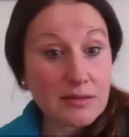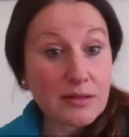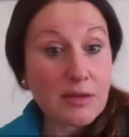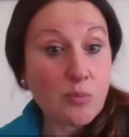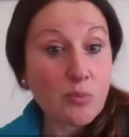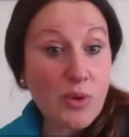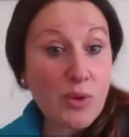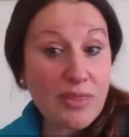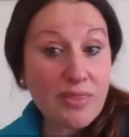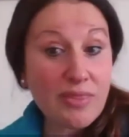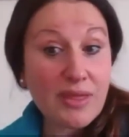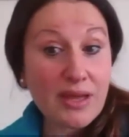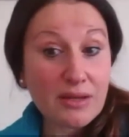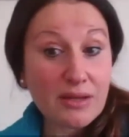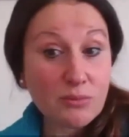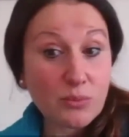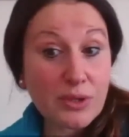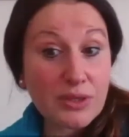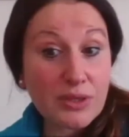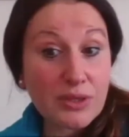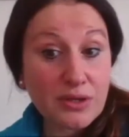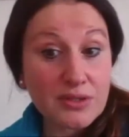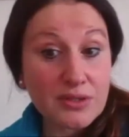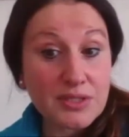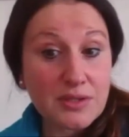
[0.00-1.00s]
when
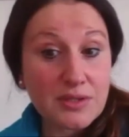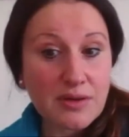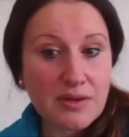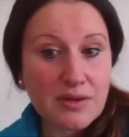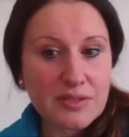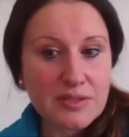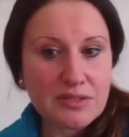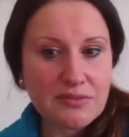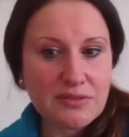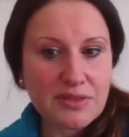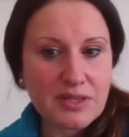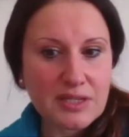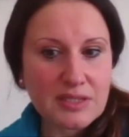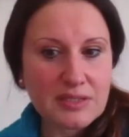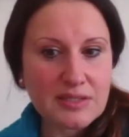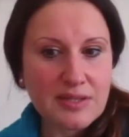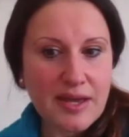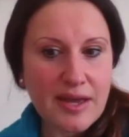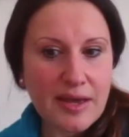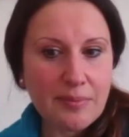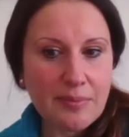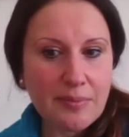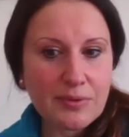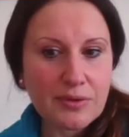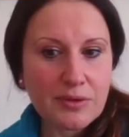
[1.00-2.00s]
those kinds of things
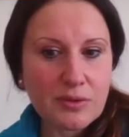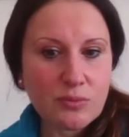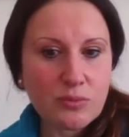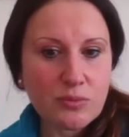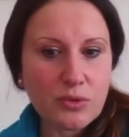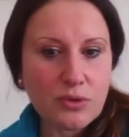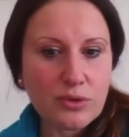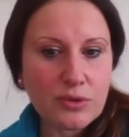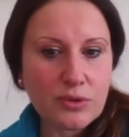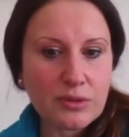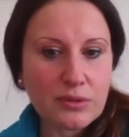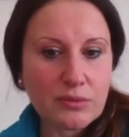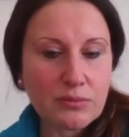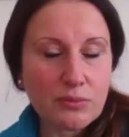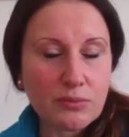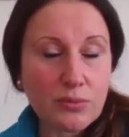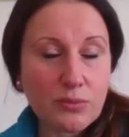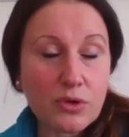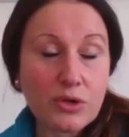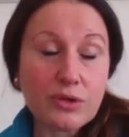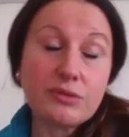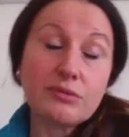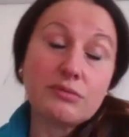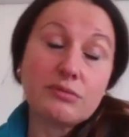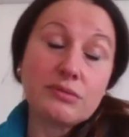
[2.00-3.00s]
happen,
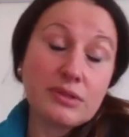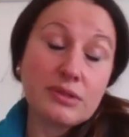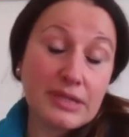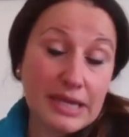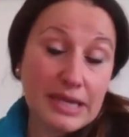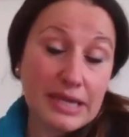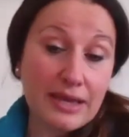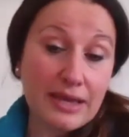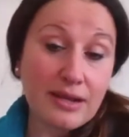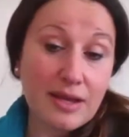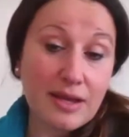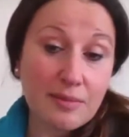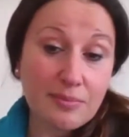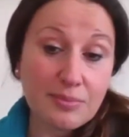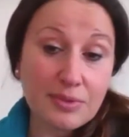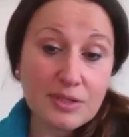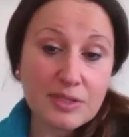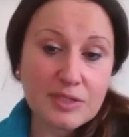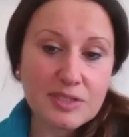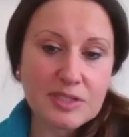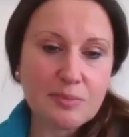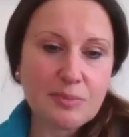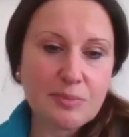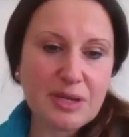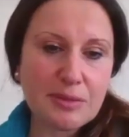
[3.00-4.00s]
what can happen is
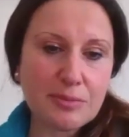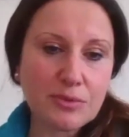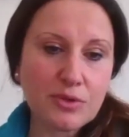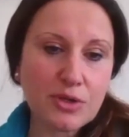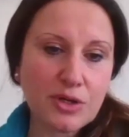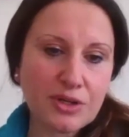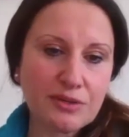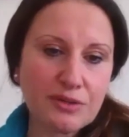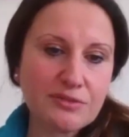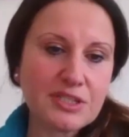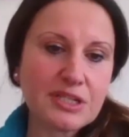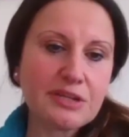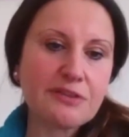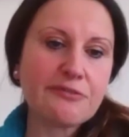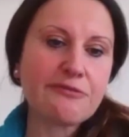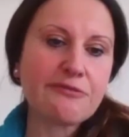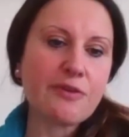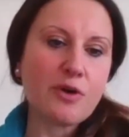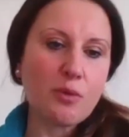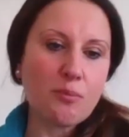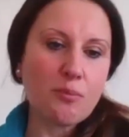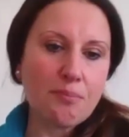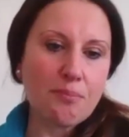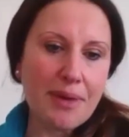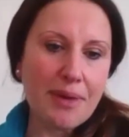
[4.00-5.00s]
that people kind of
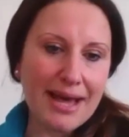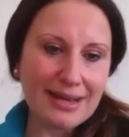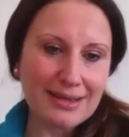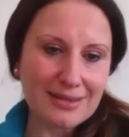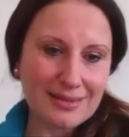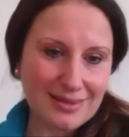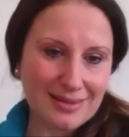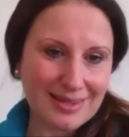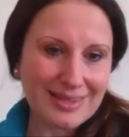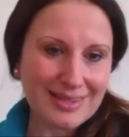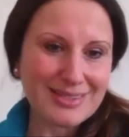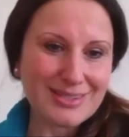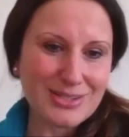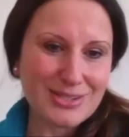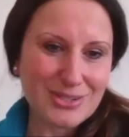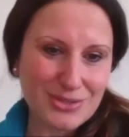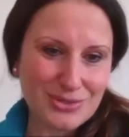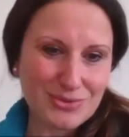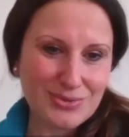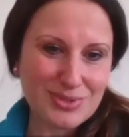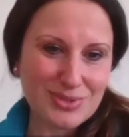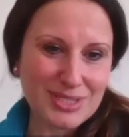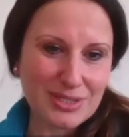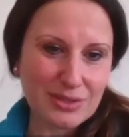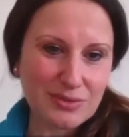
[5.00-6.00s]
default back into
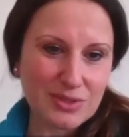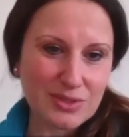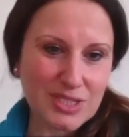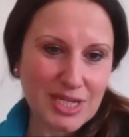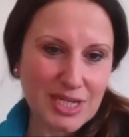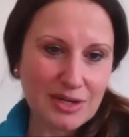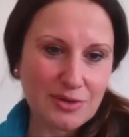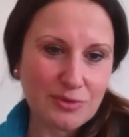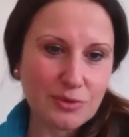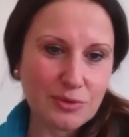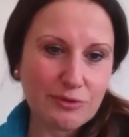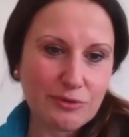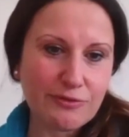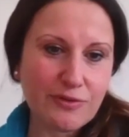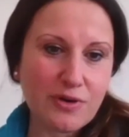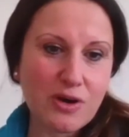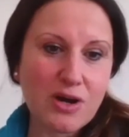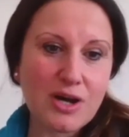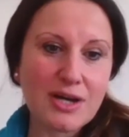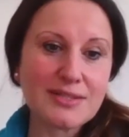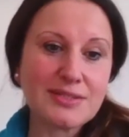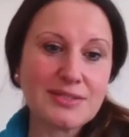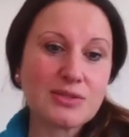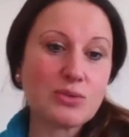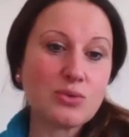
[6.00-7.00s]

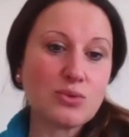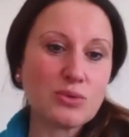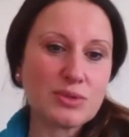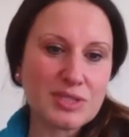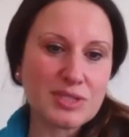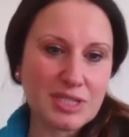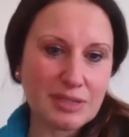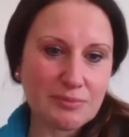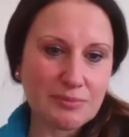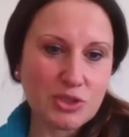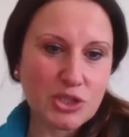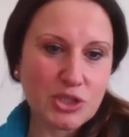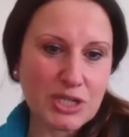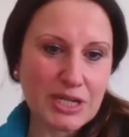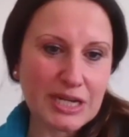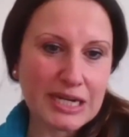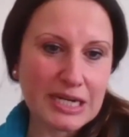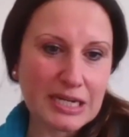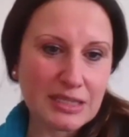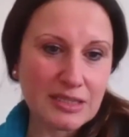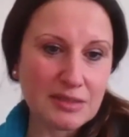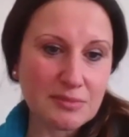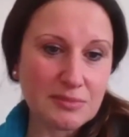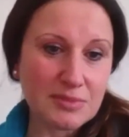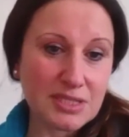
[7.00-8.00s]
self-sacrifice or subjugating
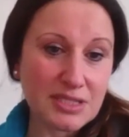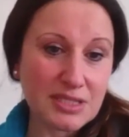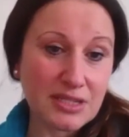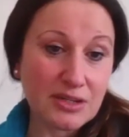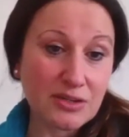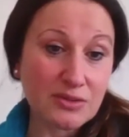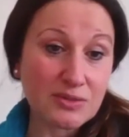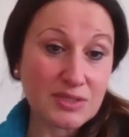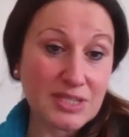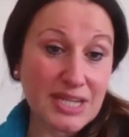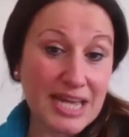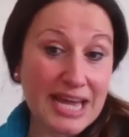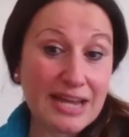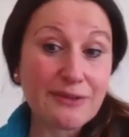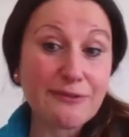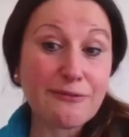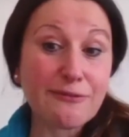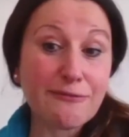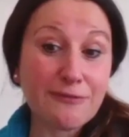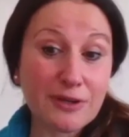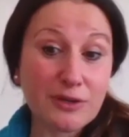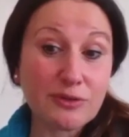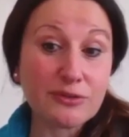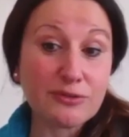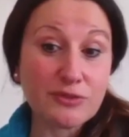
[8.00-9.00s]
themselves out of
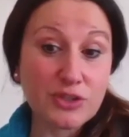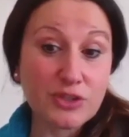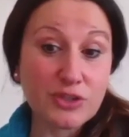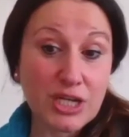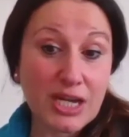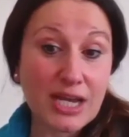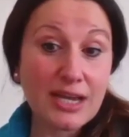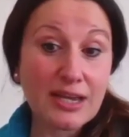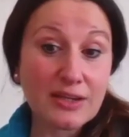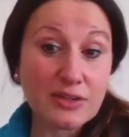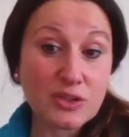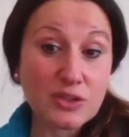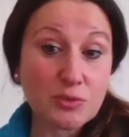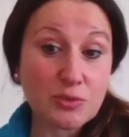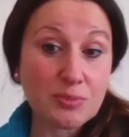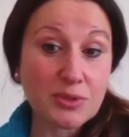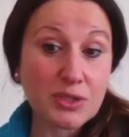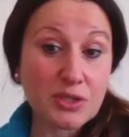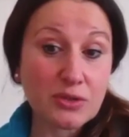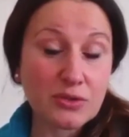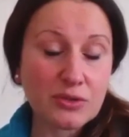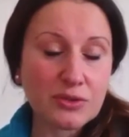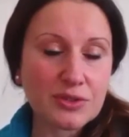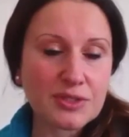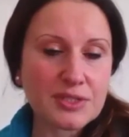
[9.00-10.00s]
fear of change,
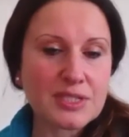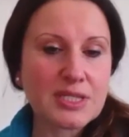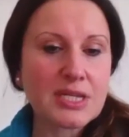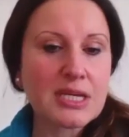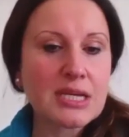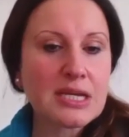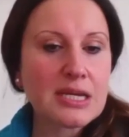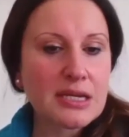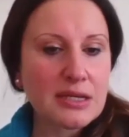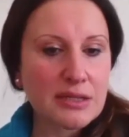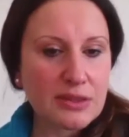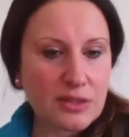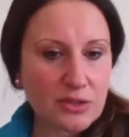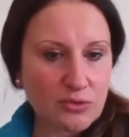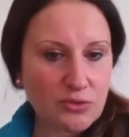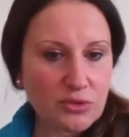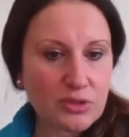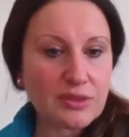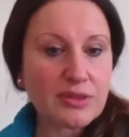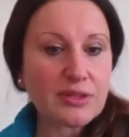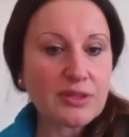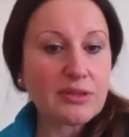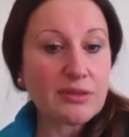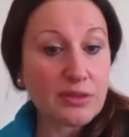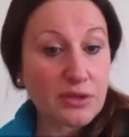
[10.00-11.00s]
because
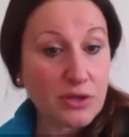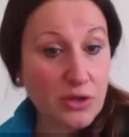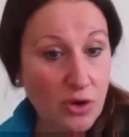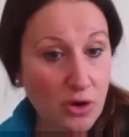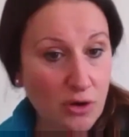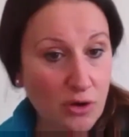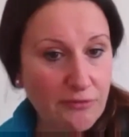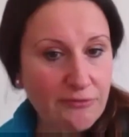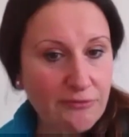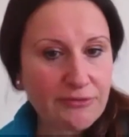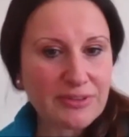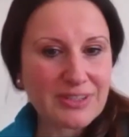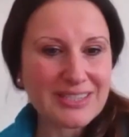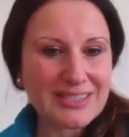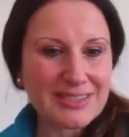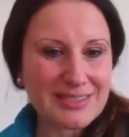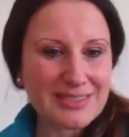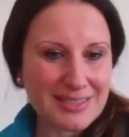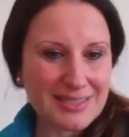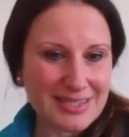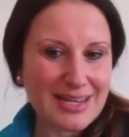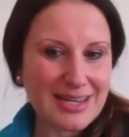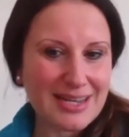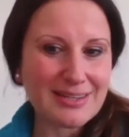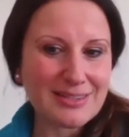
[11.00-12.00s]
the conflict
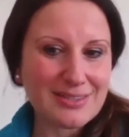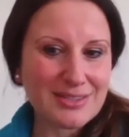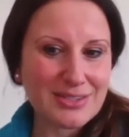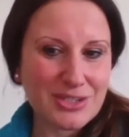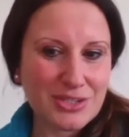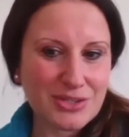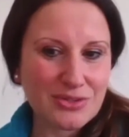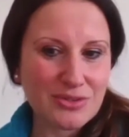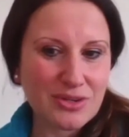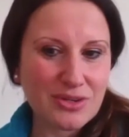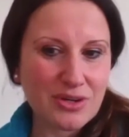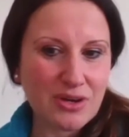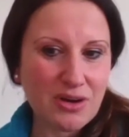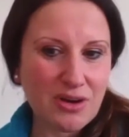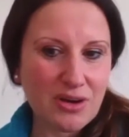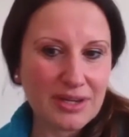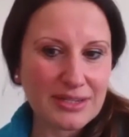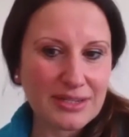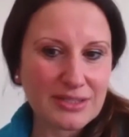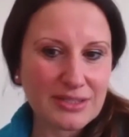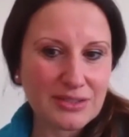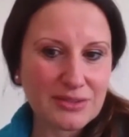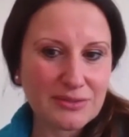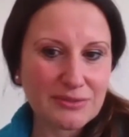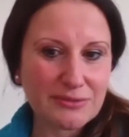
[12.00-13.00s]
starts to
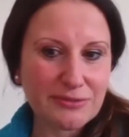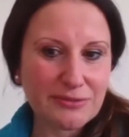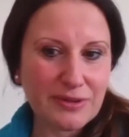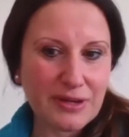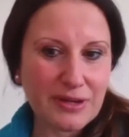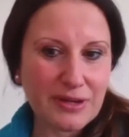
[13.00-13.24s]
kind of